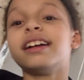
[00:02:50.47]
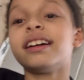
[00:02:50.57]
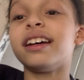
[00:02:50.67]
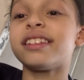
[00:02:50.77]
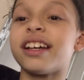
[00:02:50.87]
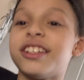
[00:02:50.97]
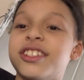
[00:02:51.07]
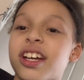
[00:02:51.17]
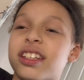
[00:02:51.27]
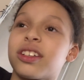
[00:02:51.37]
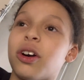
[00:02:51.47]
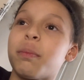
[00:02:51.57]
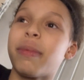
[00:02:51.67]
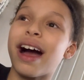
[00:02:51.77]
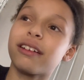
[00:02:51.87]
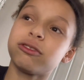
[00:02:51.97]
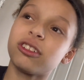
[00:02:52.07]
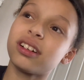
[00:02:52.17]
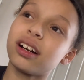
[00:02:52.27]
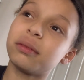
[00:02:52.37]
guys, I just got back
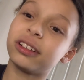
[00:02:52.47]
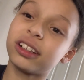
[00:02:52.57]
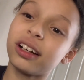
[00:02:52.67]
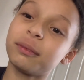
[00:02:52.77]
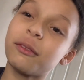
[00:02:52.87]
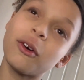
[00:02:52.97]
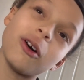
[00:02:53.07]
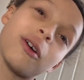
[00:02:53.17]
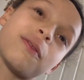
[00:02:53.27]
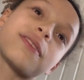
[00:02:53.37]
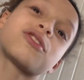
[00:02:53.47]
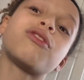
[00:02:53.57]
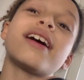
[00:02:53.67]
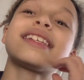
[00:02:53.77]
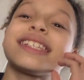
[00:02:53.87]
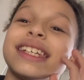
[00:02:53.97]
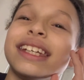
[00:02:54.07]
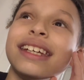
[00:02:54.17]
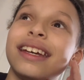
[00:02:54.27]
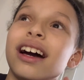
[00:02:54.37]
from Gun Wharf, tried
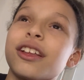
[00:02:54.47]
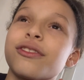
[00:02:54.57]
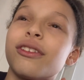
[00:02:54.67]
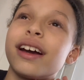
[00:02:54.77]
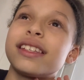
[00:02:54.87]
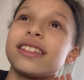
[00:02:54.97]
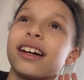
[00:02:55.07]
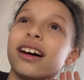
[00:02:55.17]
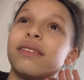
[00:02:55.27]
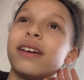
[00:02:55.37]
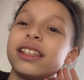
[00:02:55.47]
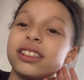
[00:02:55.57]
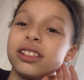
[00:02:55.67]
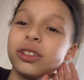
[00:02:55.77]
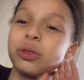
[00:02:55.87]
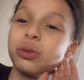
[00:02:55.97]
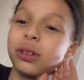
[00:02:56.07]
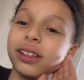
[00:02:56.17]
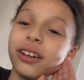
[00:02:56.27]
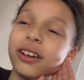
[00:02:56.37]
to, I tried to find some cool
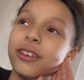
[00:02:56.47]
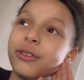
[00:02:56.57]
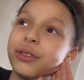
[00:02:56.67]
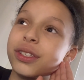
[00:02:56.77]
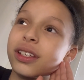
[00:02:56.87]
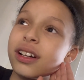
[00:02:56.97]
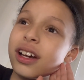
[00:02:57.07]
clothes,